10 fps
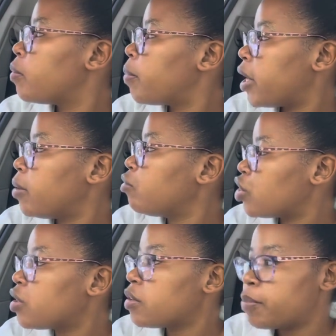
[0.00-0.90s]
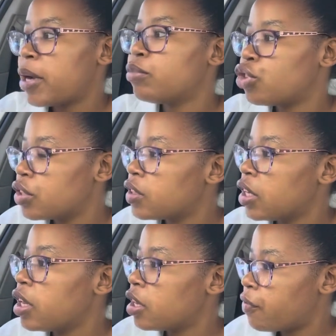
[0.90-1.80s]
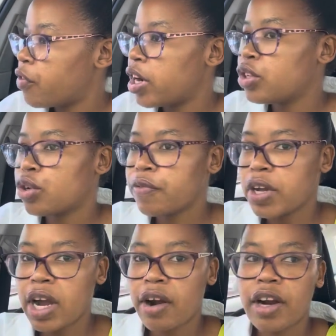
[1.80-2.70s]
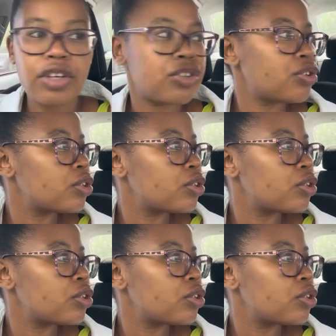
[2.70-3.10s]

but I'm just in the front of the garage.